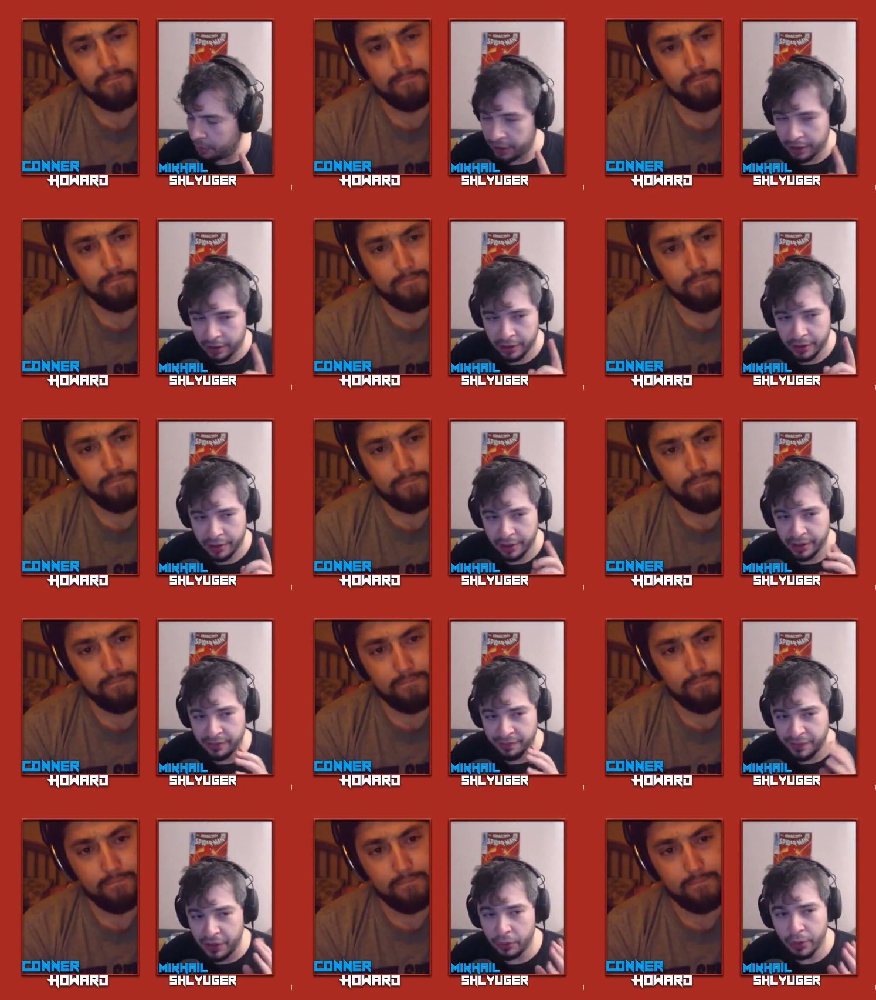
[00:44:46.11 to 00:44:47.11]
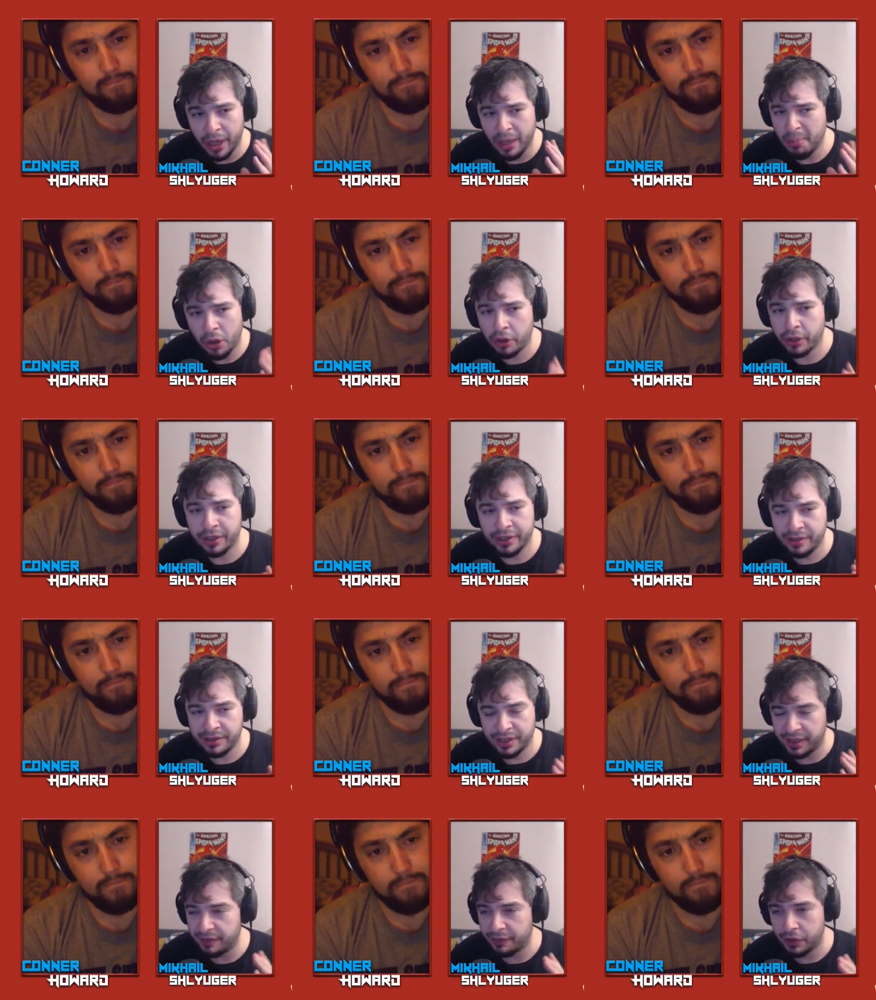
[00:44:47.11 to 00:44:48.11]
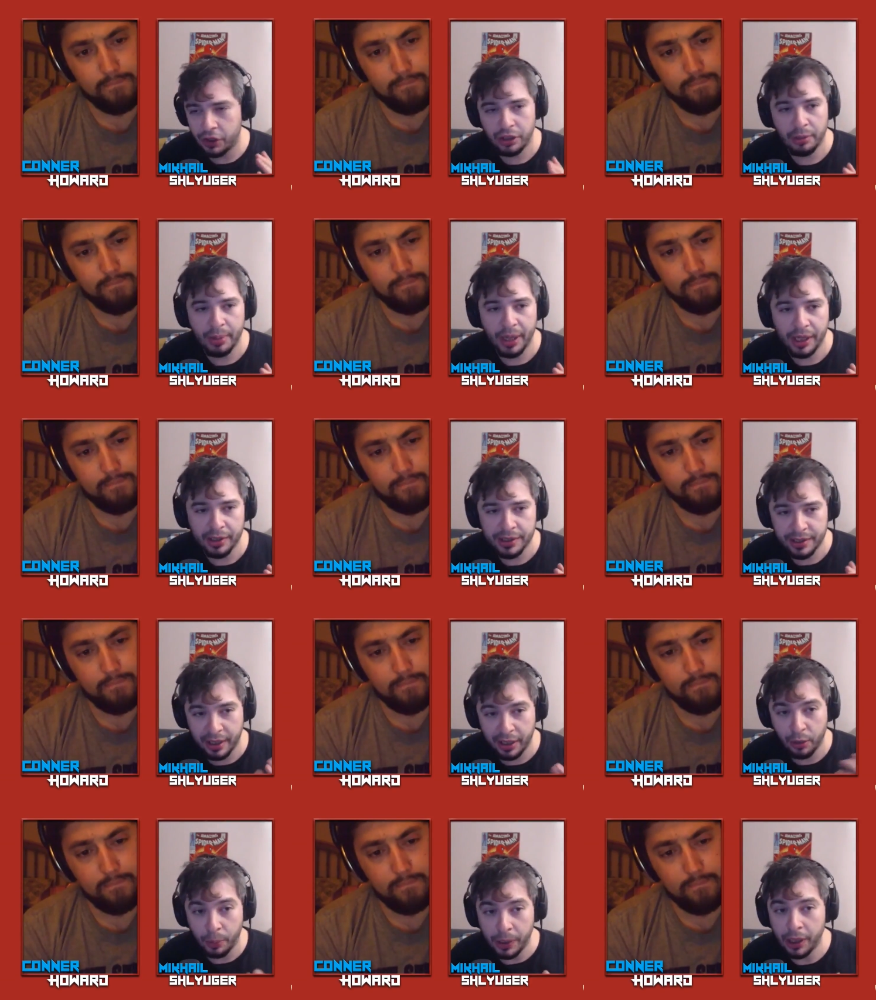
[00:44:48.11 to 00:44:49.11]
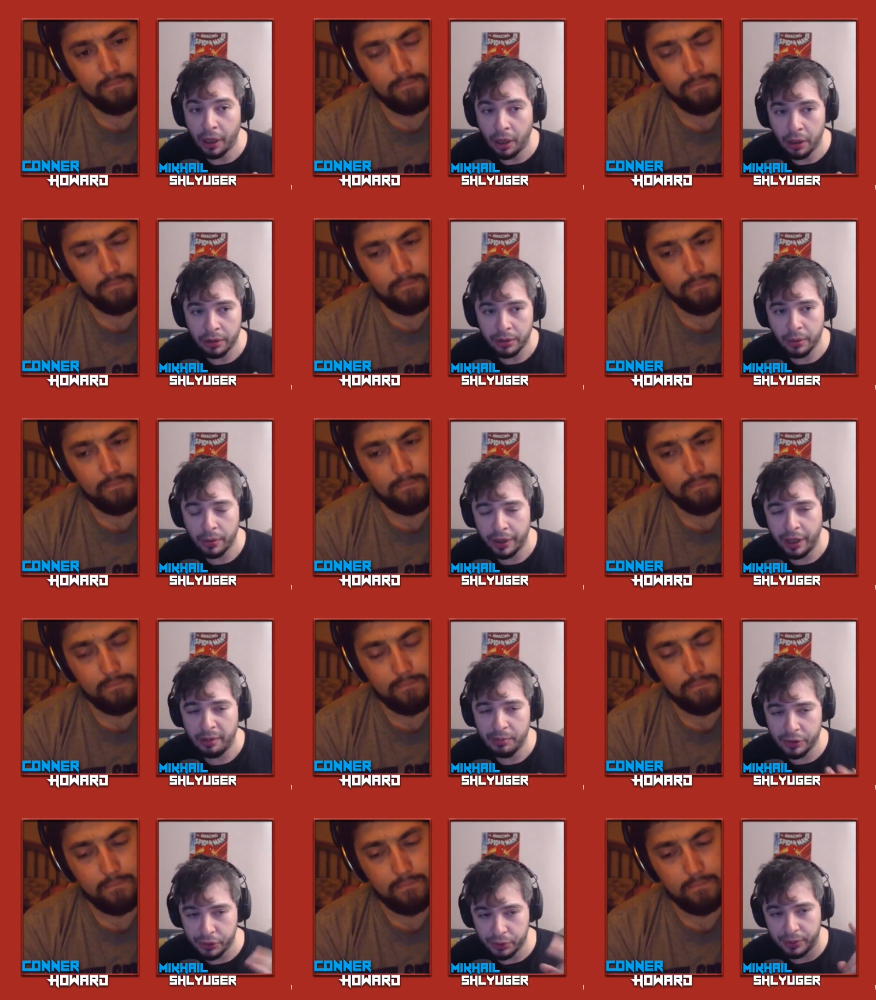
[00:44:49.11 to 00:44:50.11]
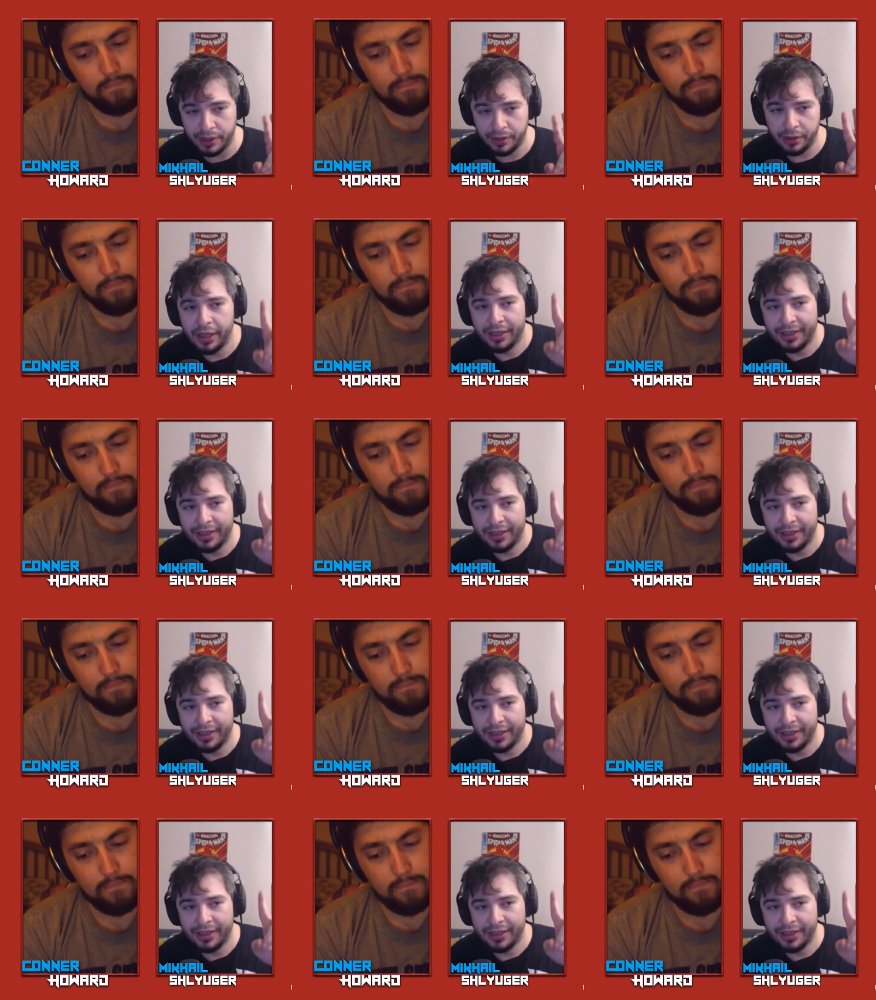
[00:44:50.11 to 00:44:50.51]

Speaker 1: the the video game market doesn't give a shit about us. Like we hardcore gamers, we